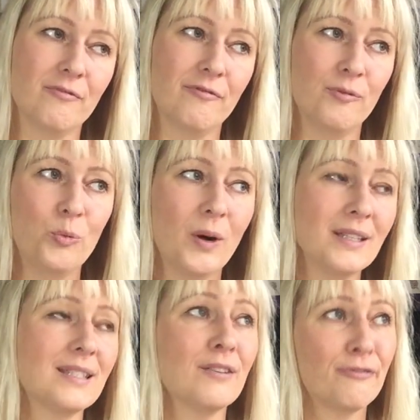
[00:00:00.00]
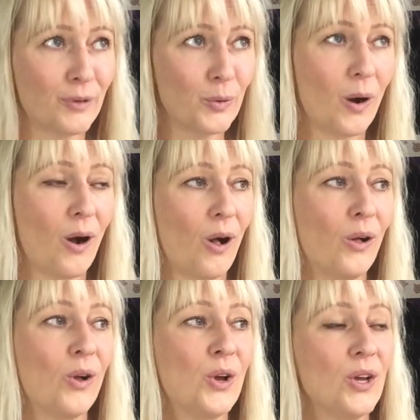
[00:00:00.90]
once and for
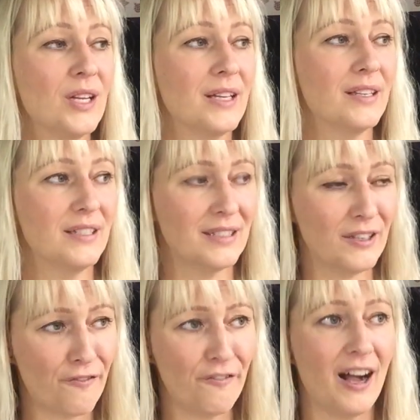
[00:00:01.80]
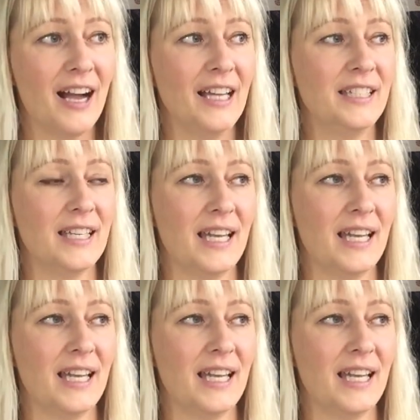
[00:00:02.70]
all defined